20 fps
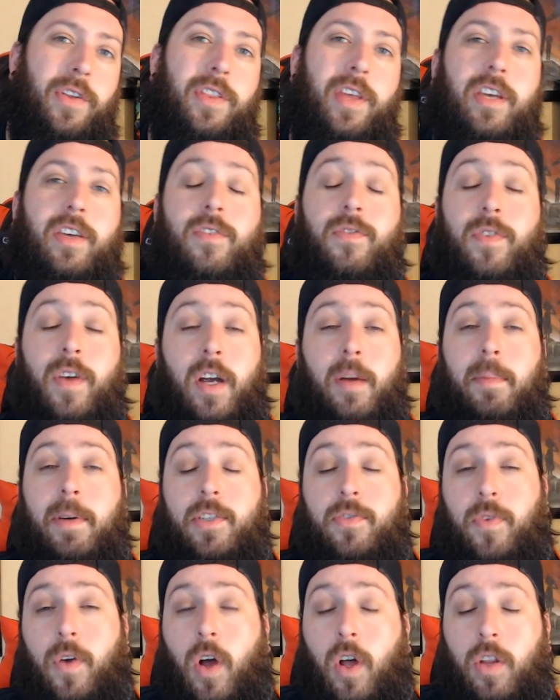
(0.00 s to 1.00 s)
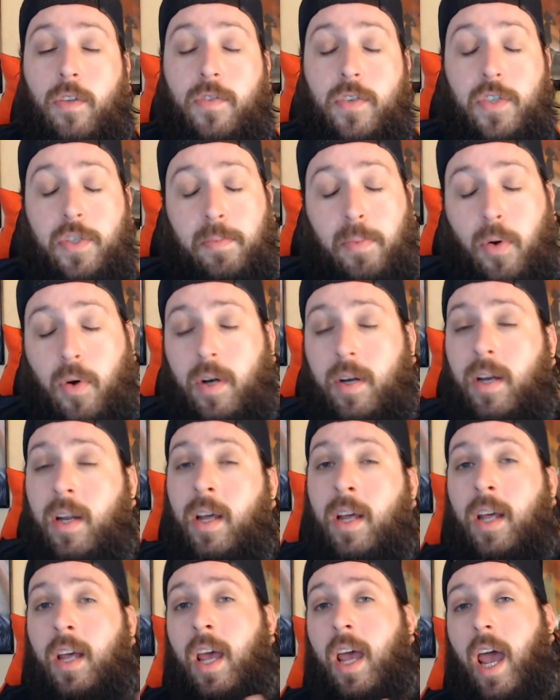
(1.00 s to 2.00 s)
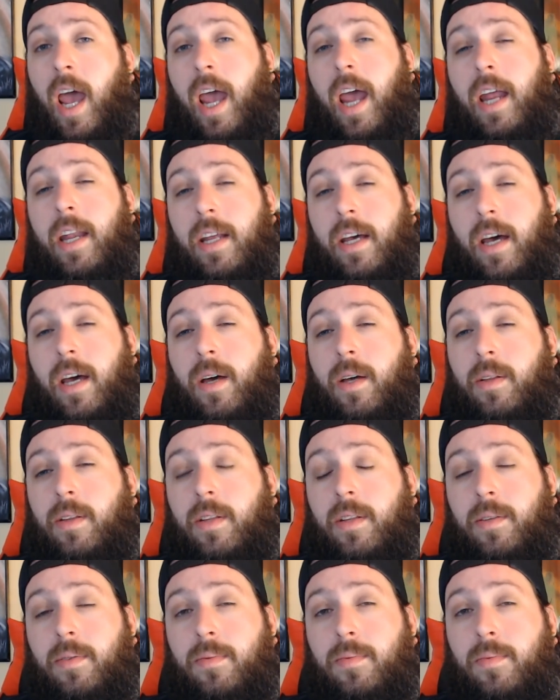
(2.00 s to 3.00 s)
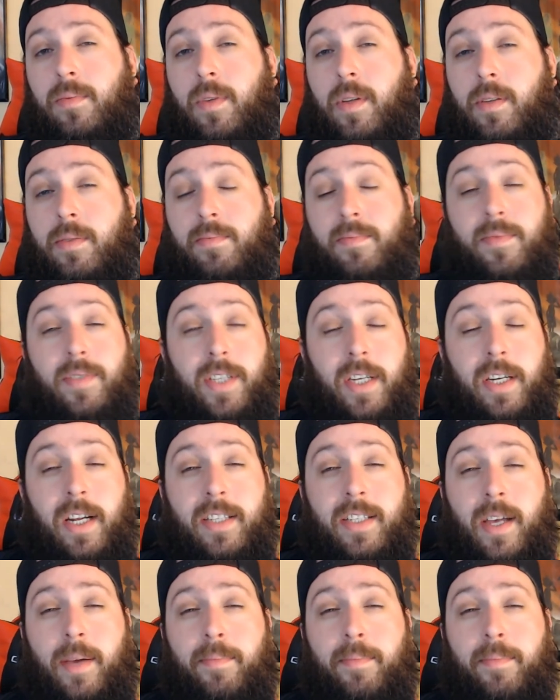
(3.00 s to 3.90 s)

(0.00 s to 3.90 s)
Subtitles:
you very much for all of your support, and see you next time.